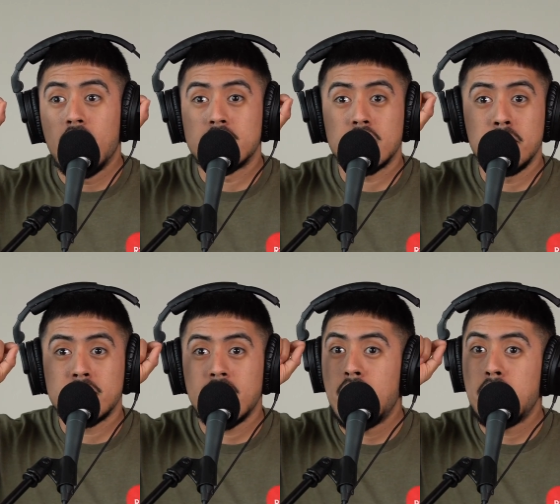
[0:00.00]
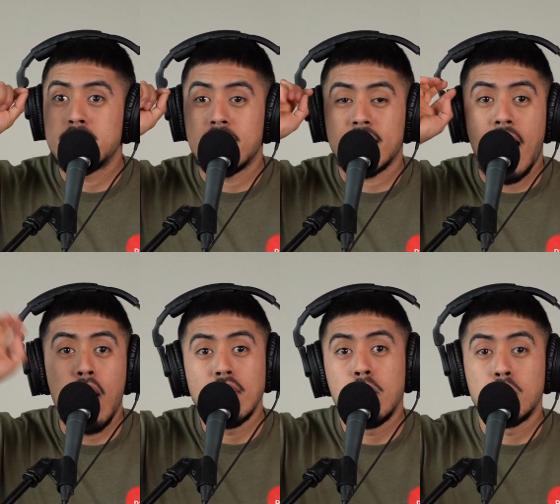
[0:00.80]
Sometimes like the
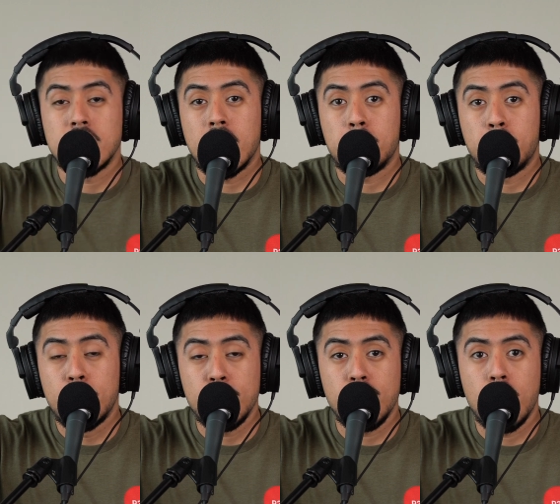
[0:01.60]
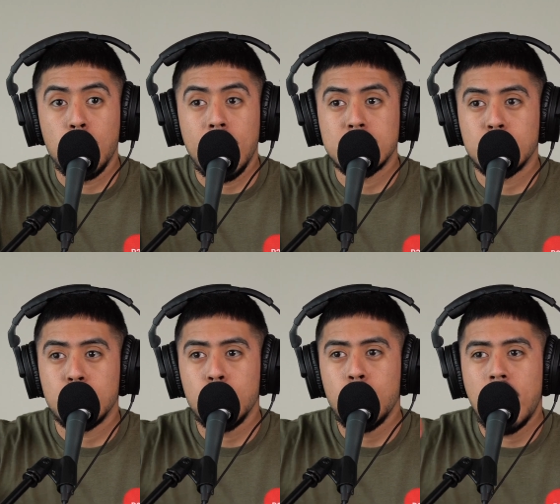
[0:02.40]
outlet was like pretty far away. So
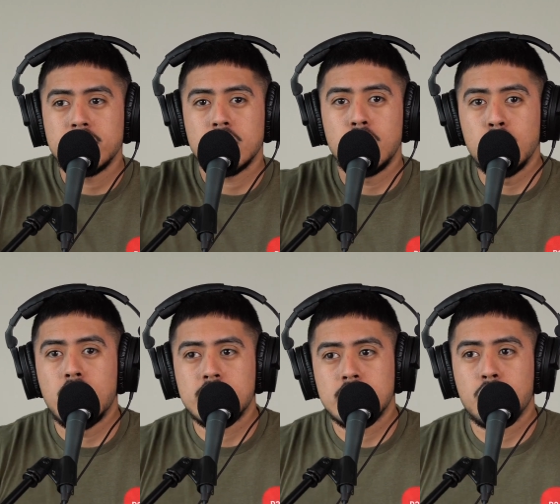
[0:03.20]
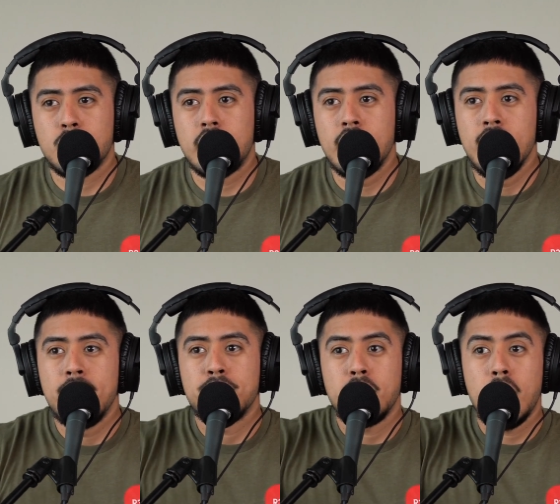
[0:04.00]
you will have your nuances of where
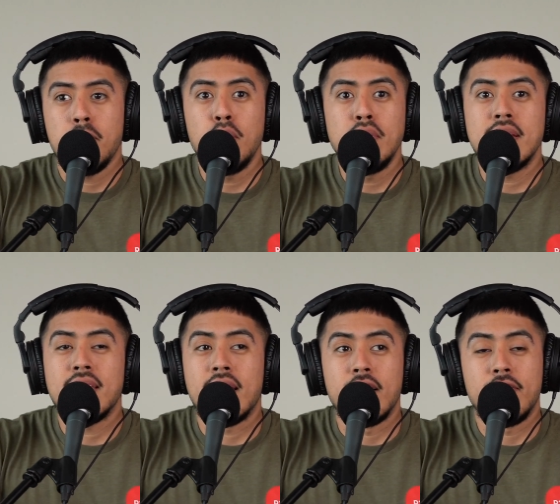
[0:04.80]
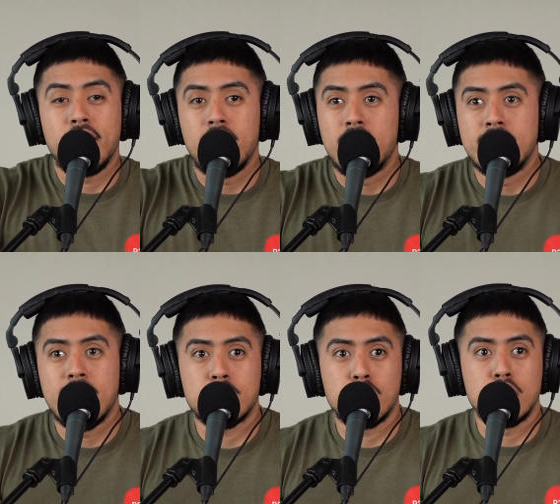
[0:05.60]
maybe you need like an
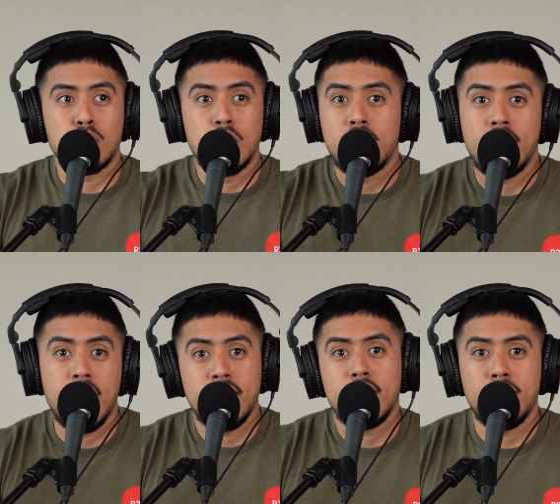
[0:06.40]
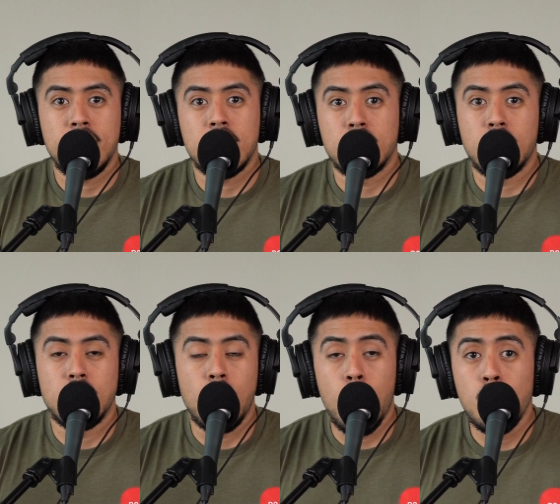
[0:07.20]
extra 25, 50 feet
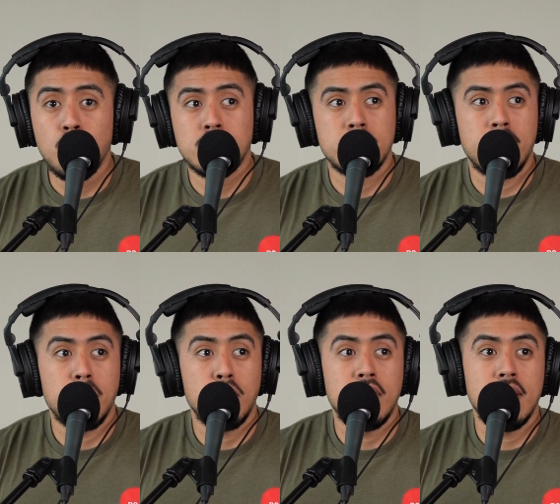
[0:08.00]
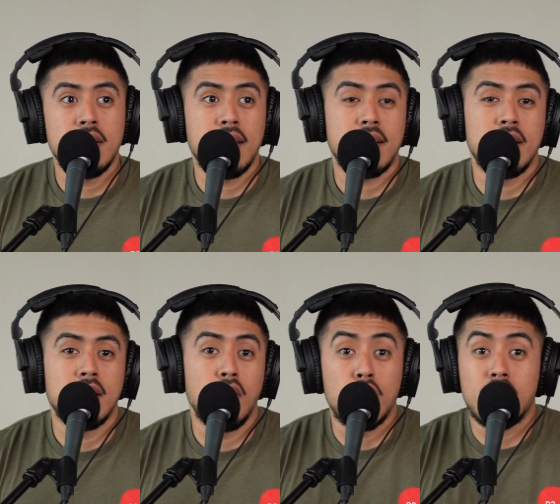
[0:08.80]
of hose. Maybe you need like a
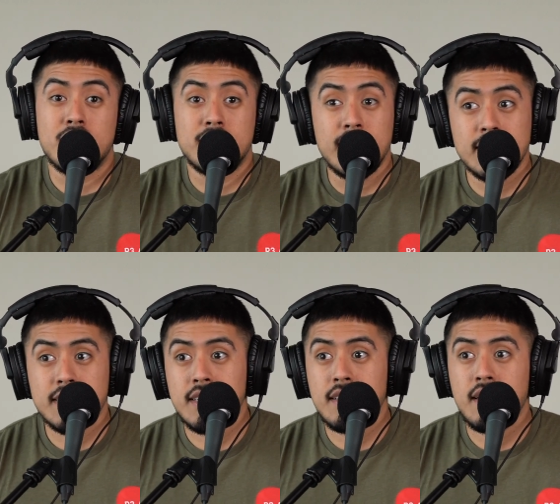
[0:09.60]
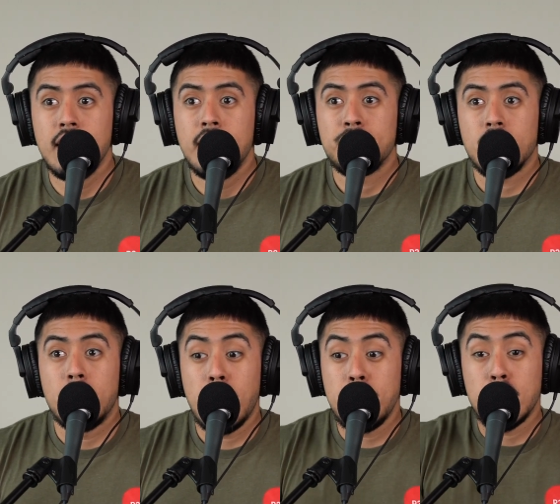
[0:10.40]
longer extension.
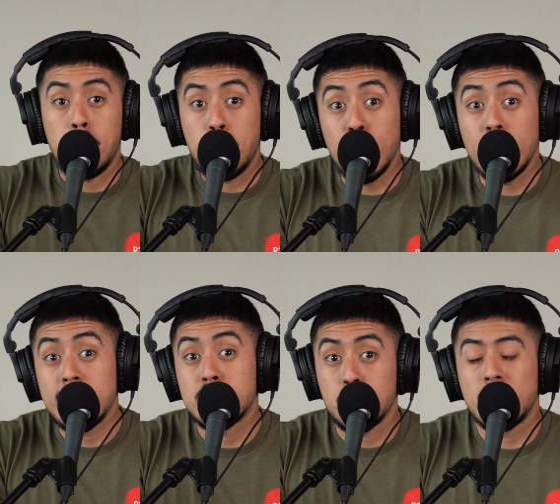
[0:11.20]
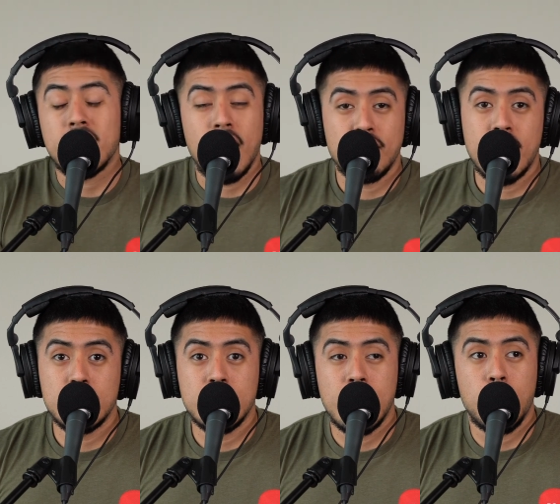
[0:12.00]
Maybe the plug doesn't work. I've run
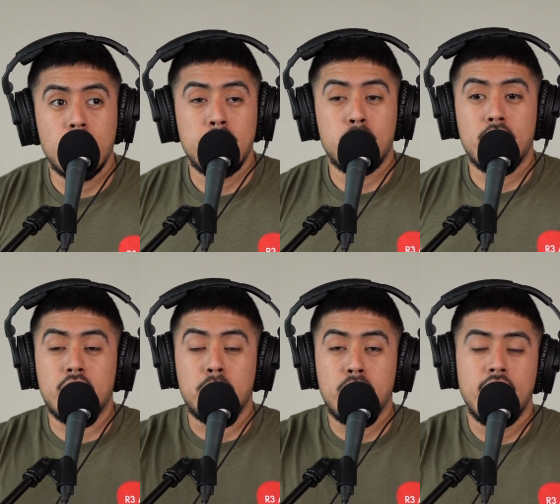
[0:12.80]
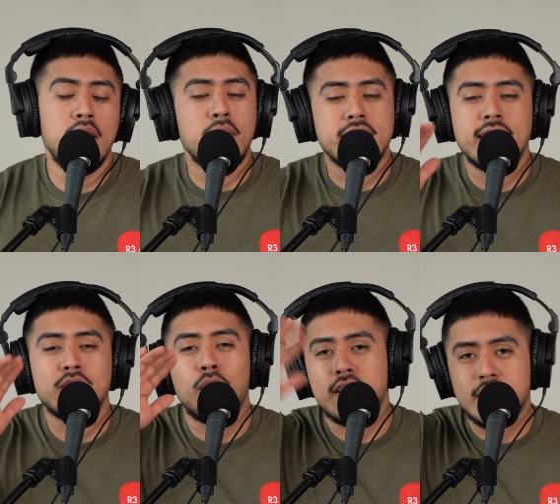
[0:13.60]
into that quite a bit where like anyways, that's
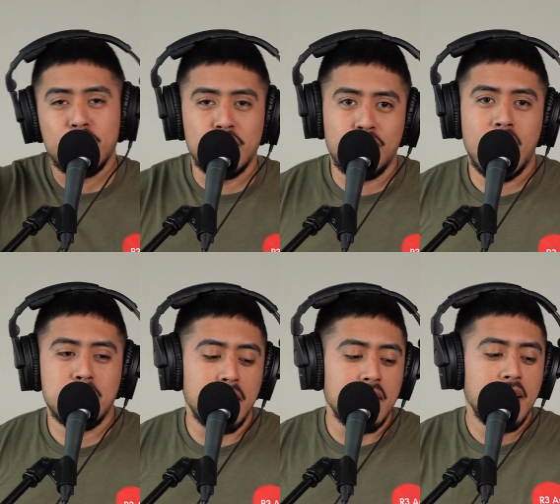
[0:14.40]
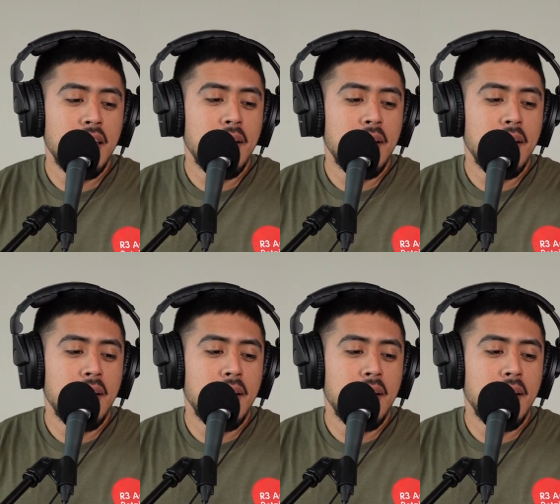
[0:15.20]
going aside from the fact, but